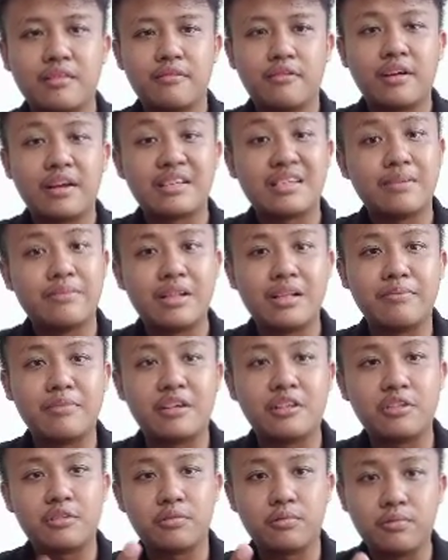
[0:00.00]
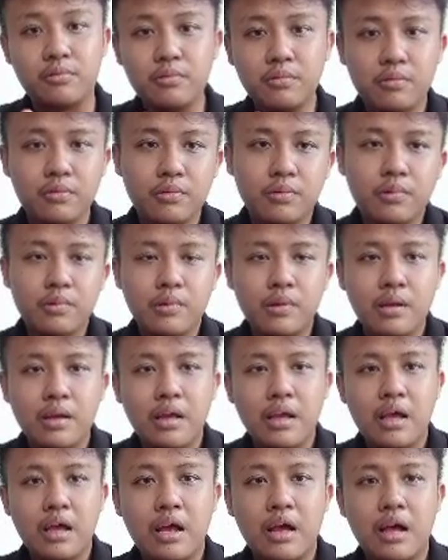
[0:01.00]
For example, number 2,
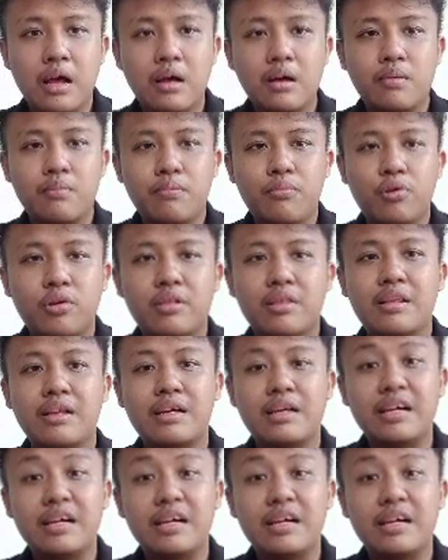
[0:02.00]
put